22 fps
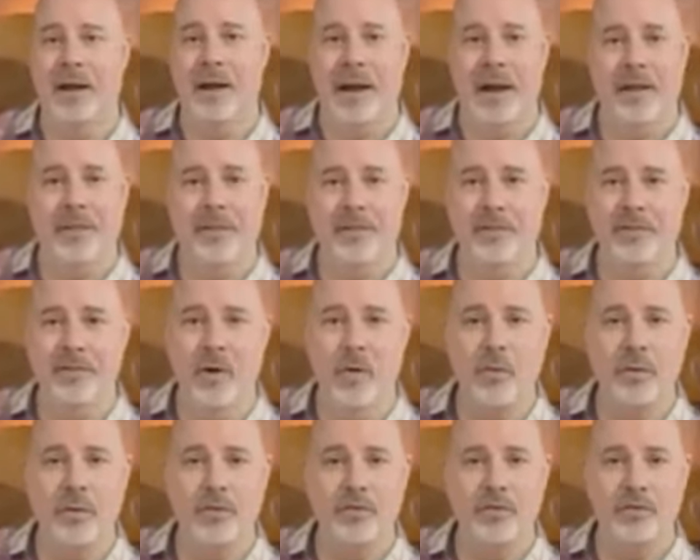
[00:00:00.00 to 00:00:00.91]
And there's no
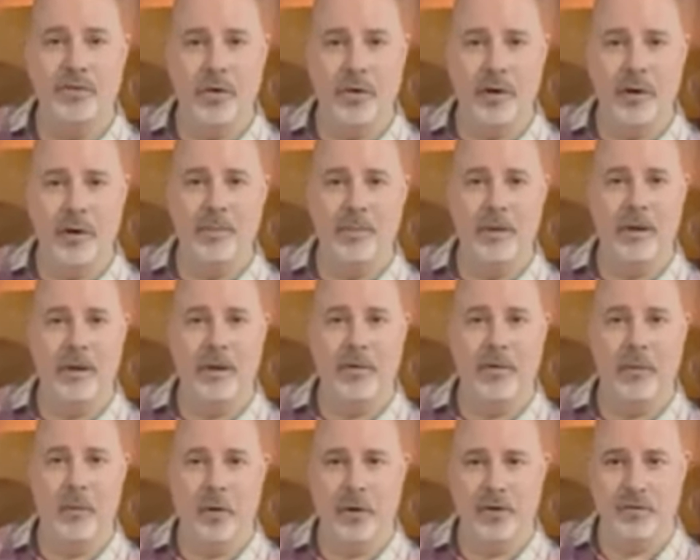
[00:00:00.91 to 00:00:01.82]
enjoyment of
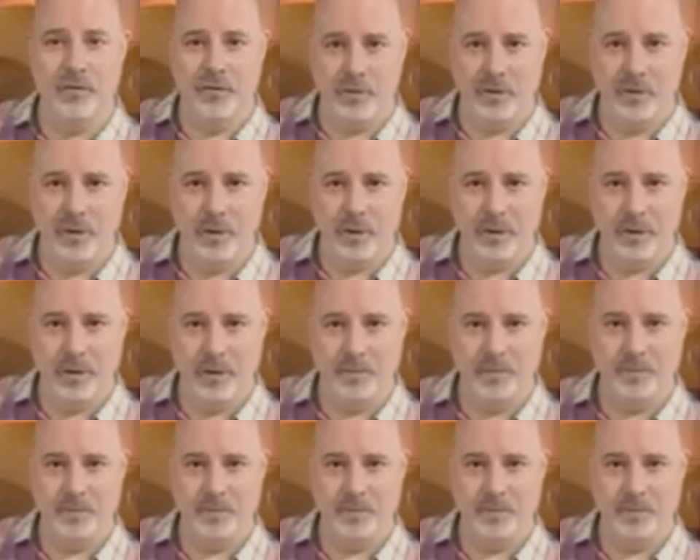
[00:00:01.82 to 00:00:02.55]
what you're doing.